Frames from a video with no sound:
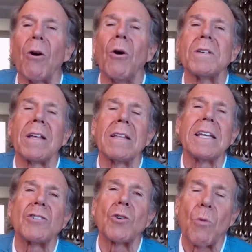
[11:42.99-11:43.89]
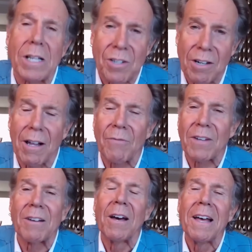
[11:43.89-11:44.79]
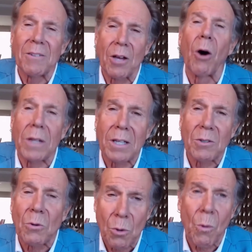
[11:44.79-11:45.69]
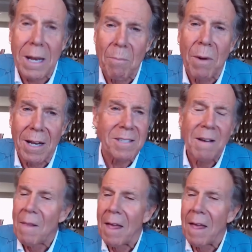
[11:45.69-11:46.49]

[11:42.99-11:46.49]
who was at least gracious enough to only do 20 minutes.